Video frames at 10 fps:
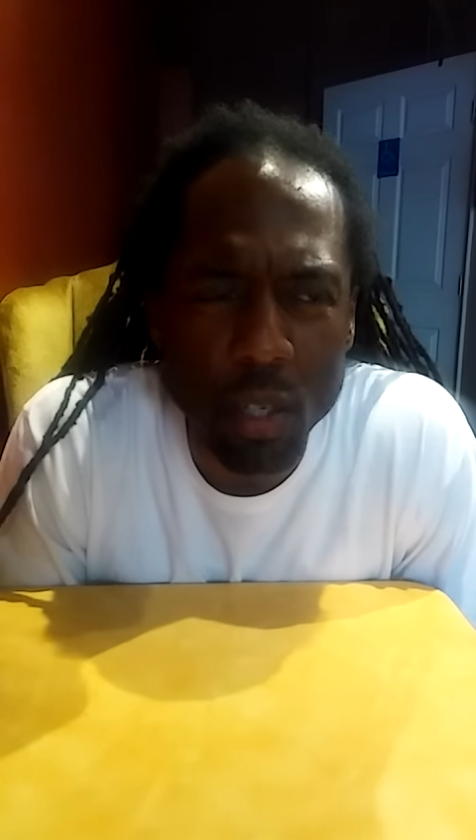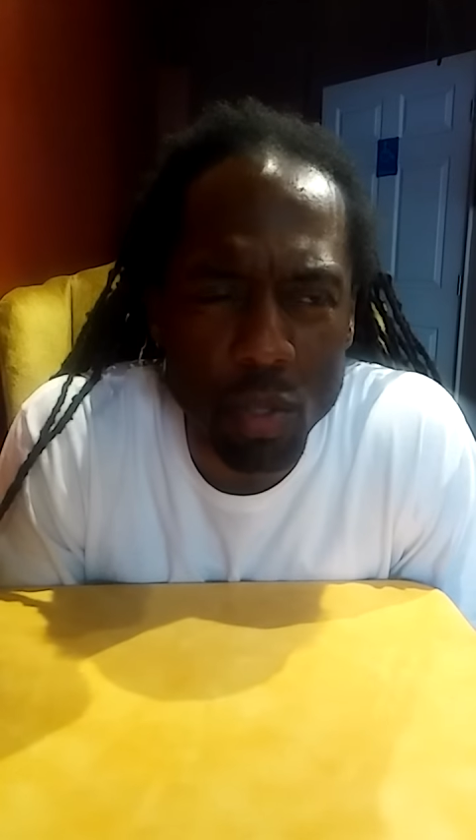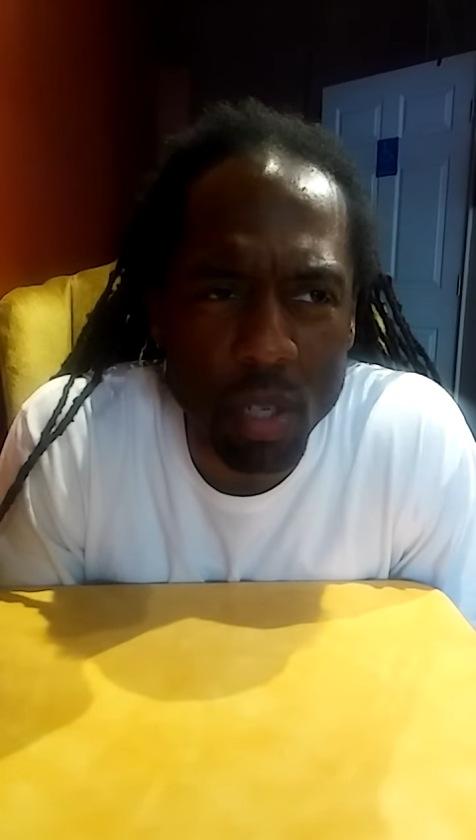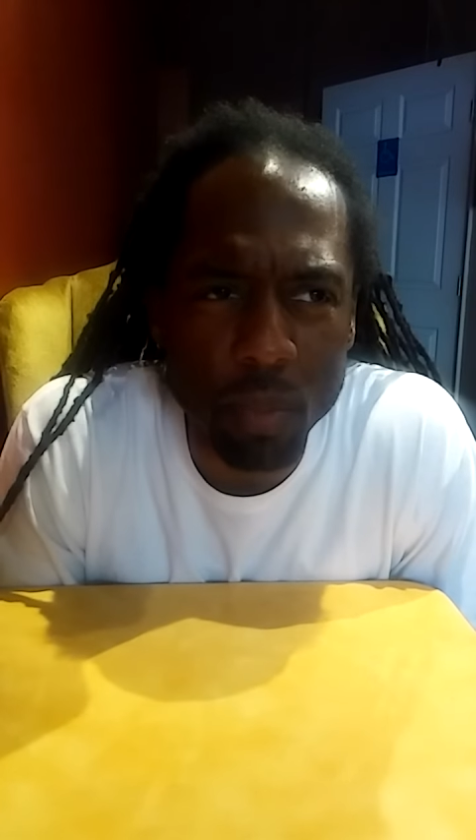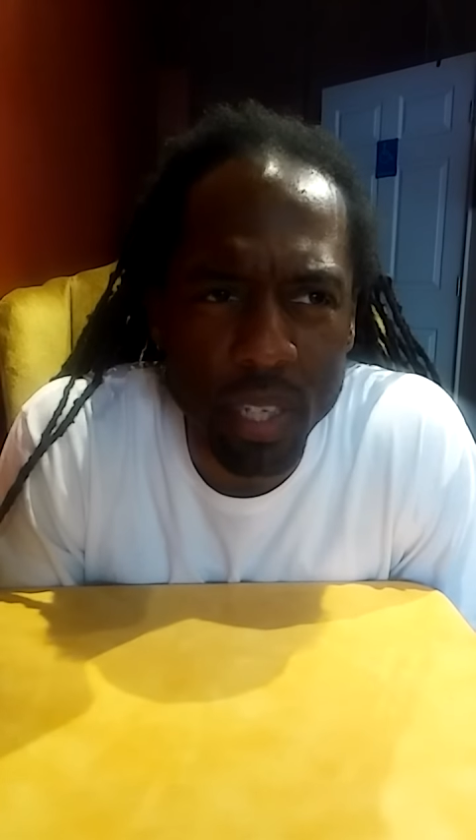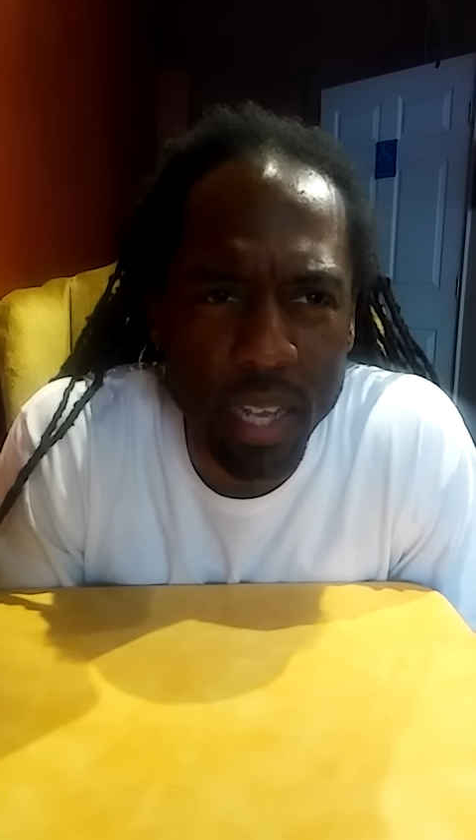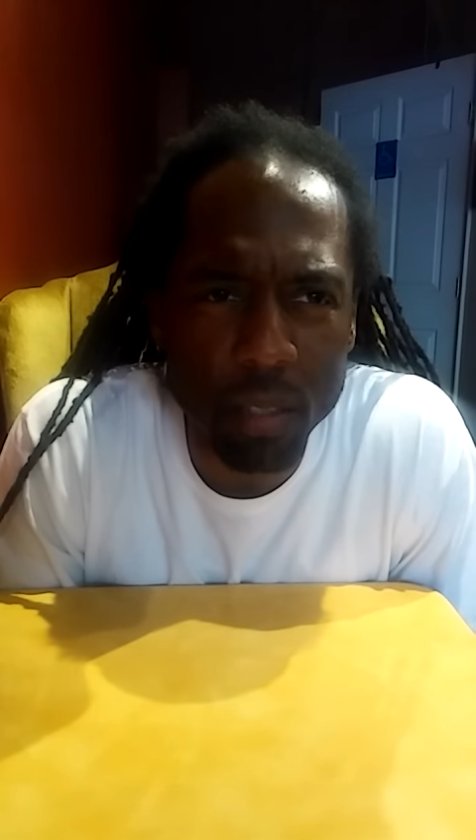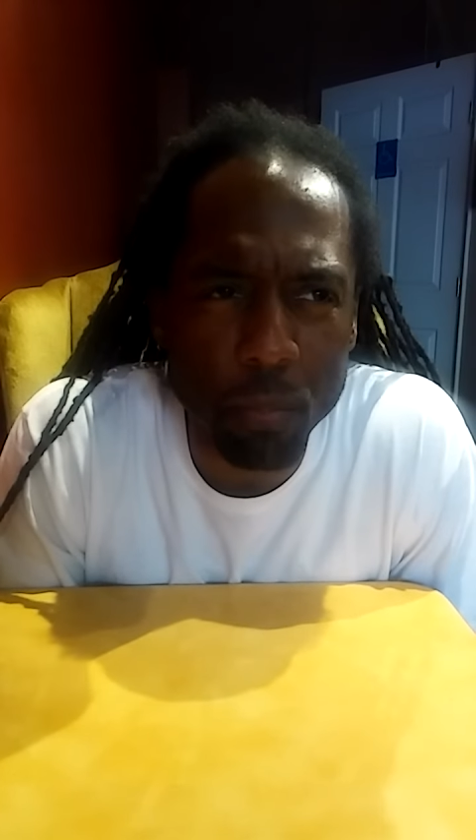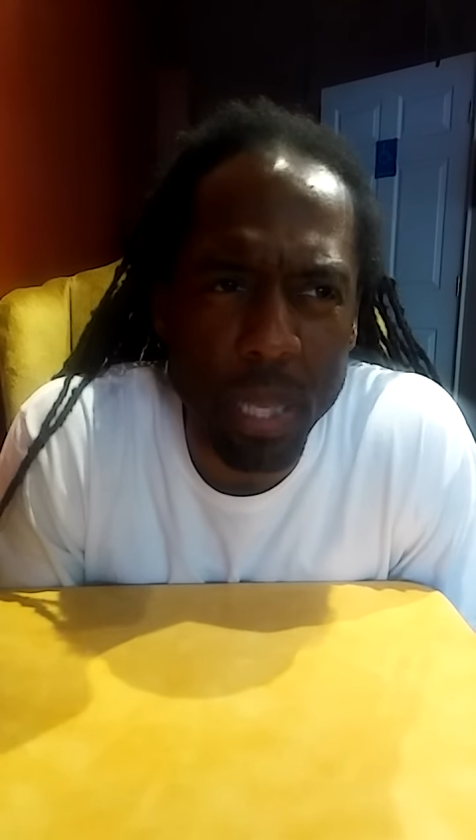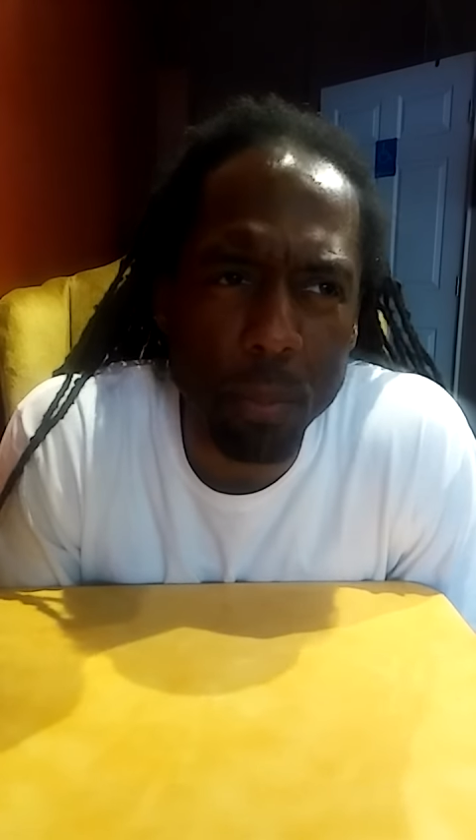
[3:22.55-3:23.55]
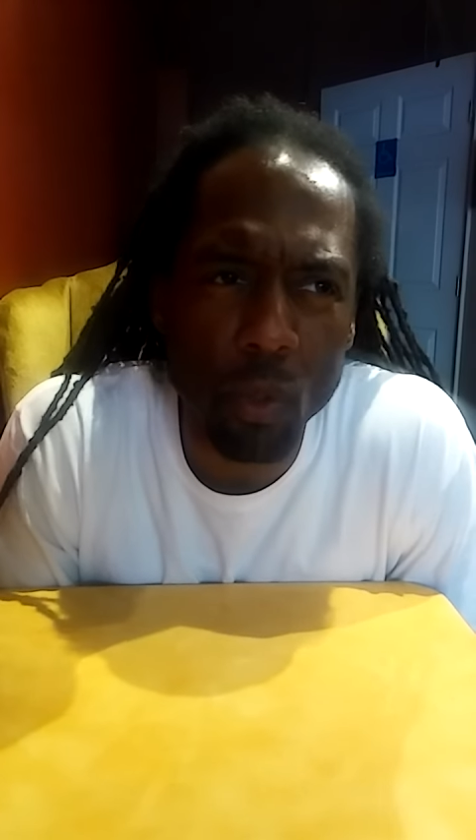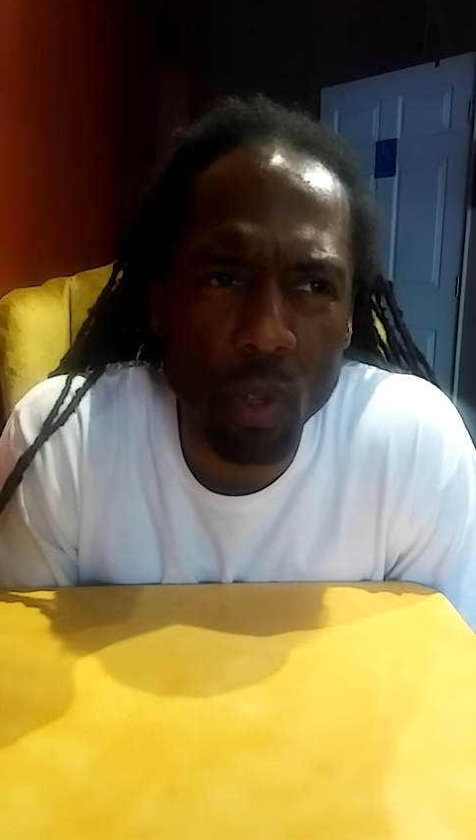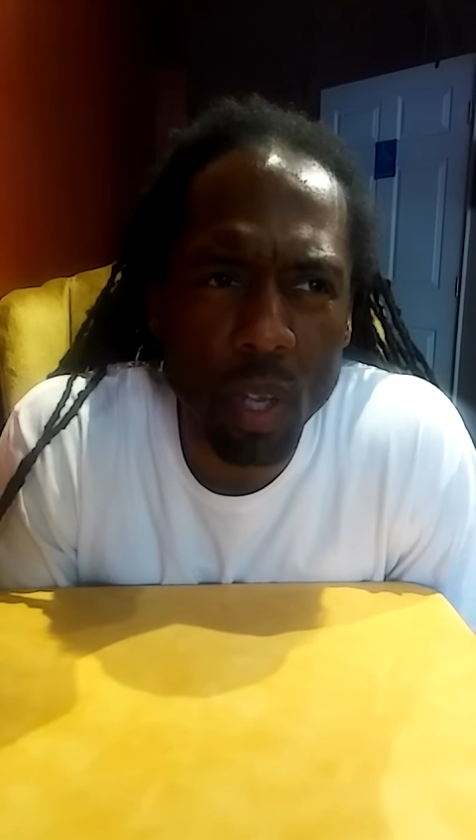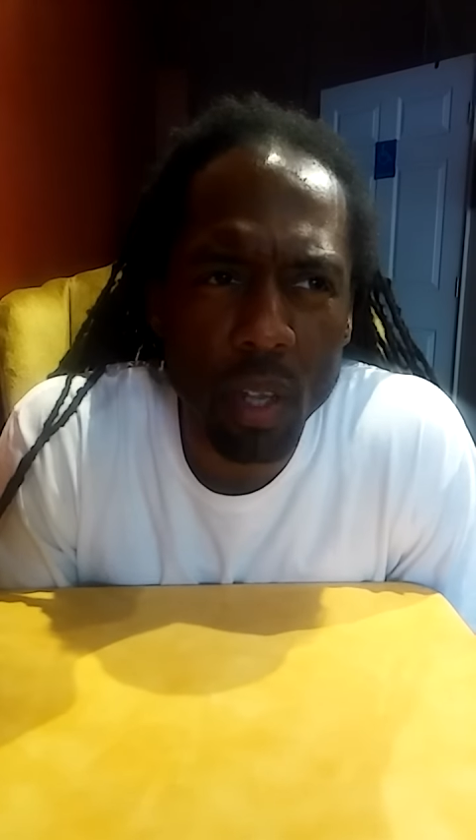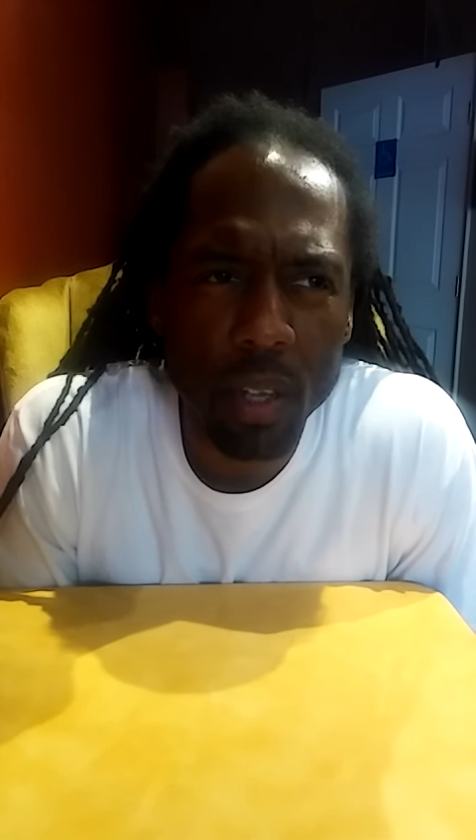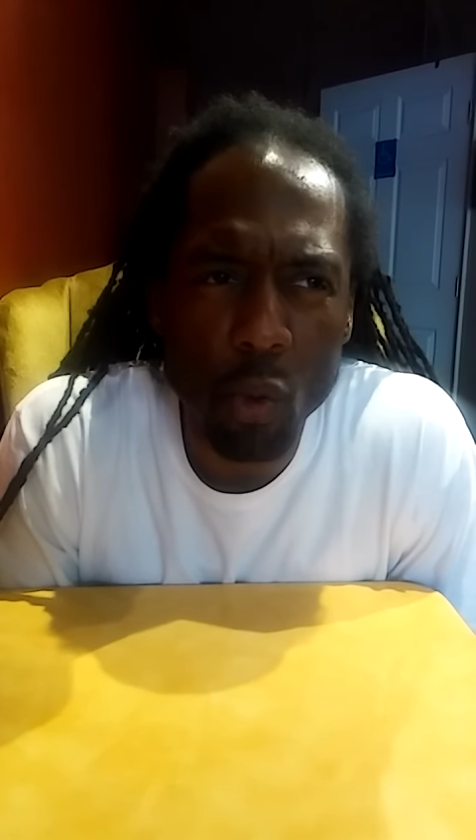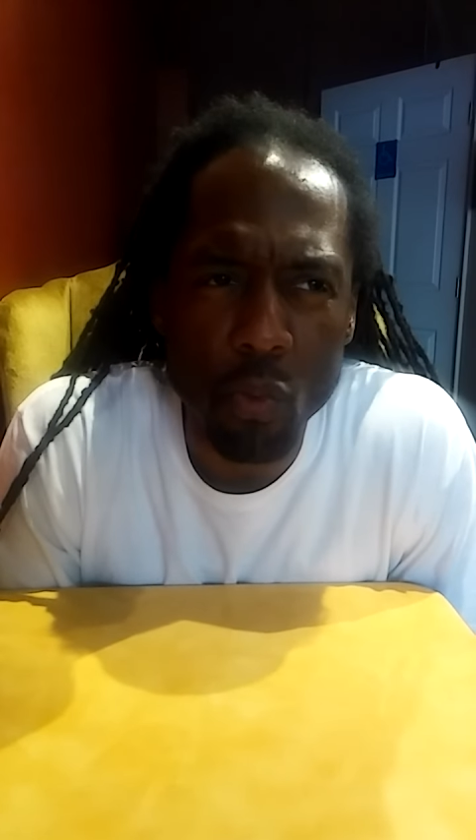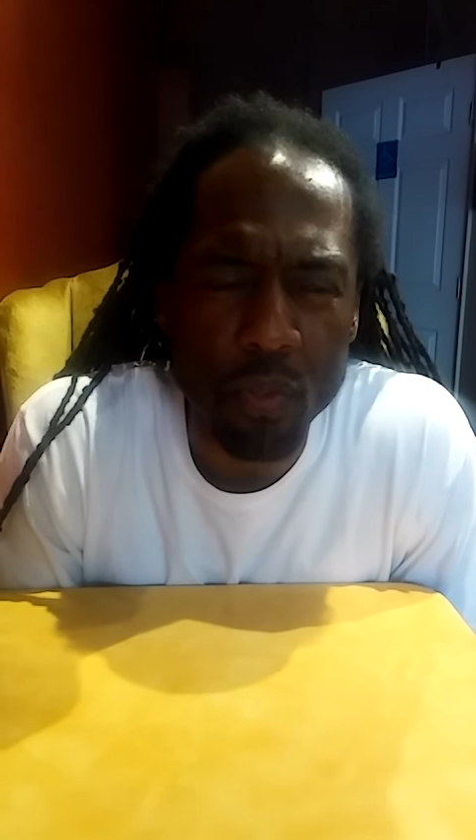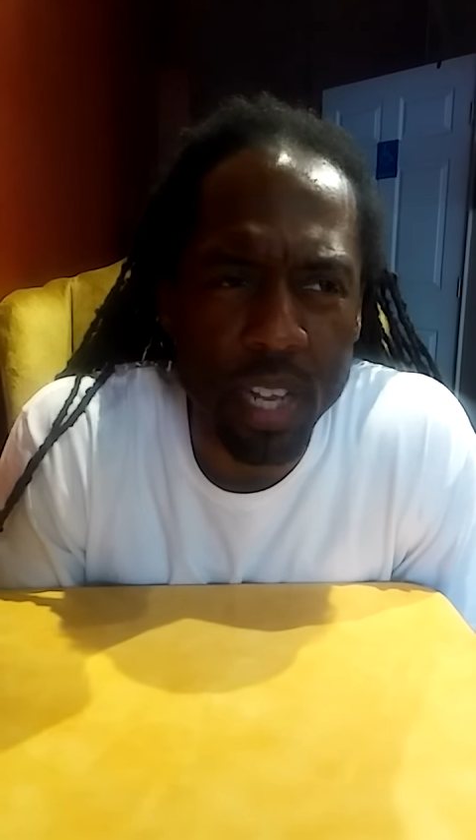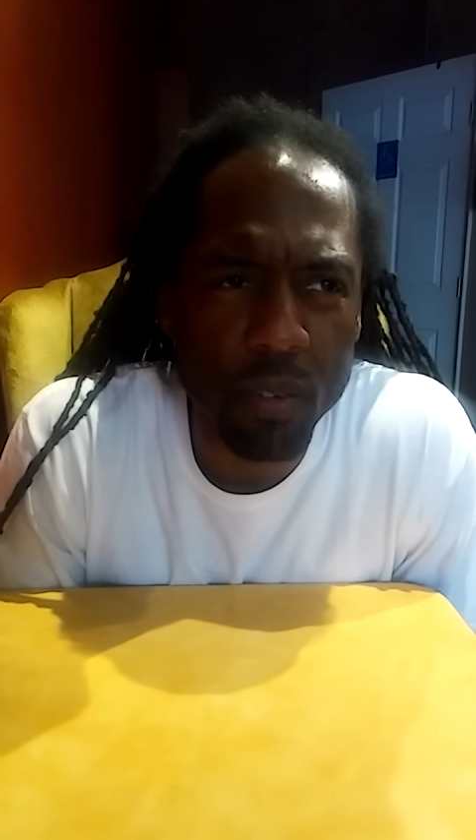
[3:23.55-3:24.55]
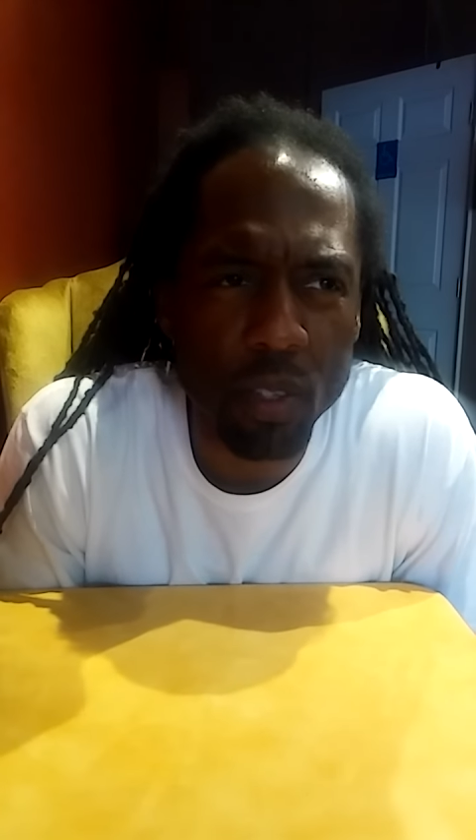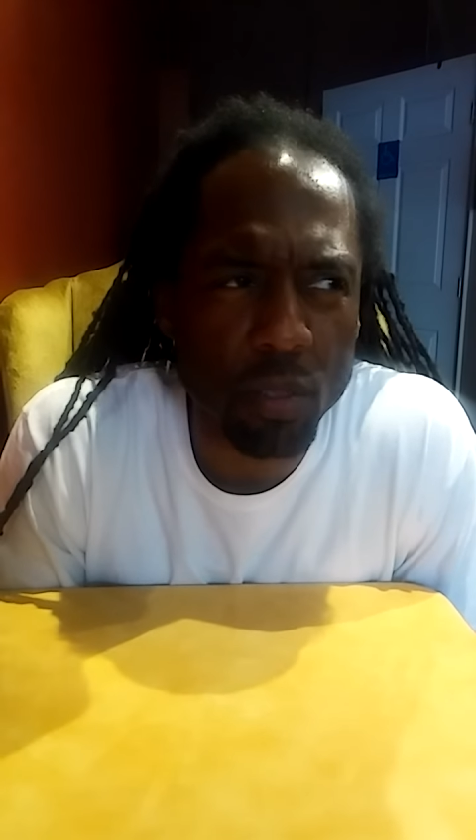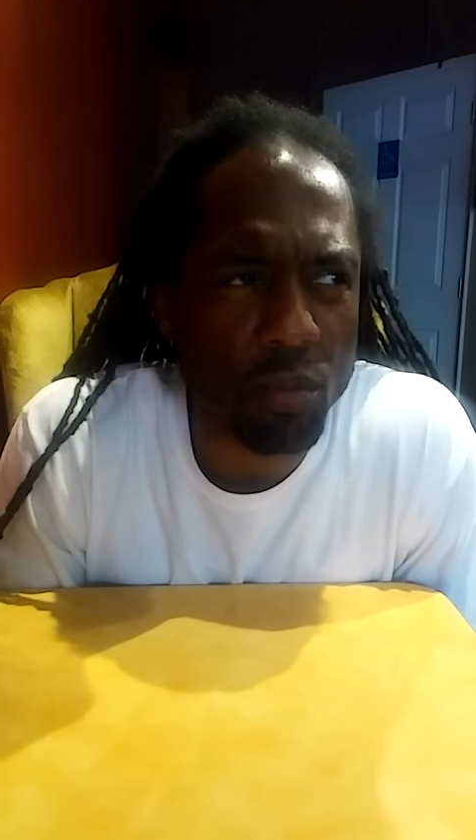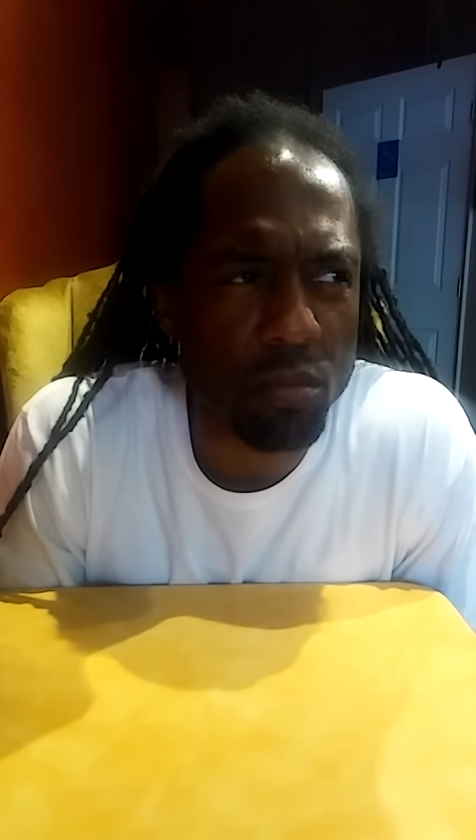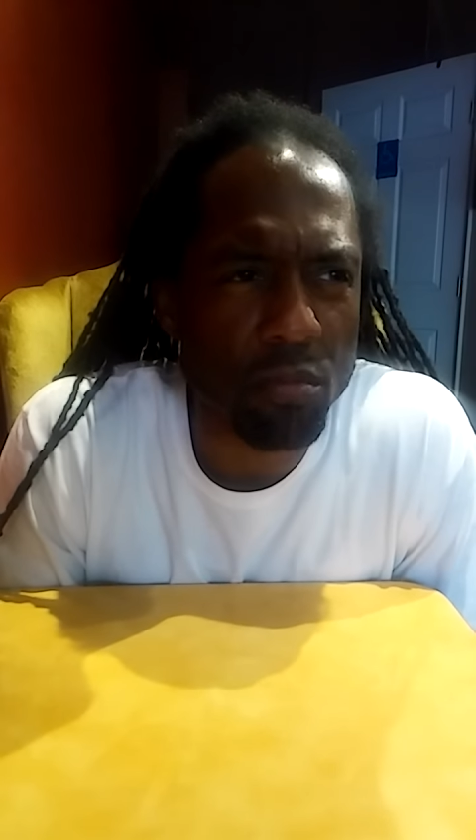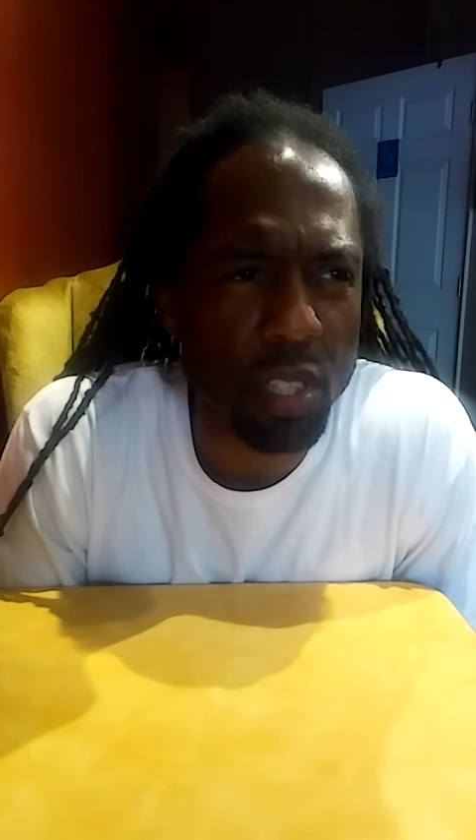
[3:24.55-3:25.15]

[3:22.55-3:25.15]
something that people who've never,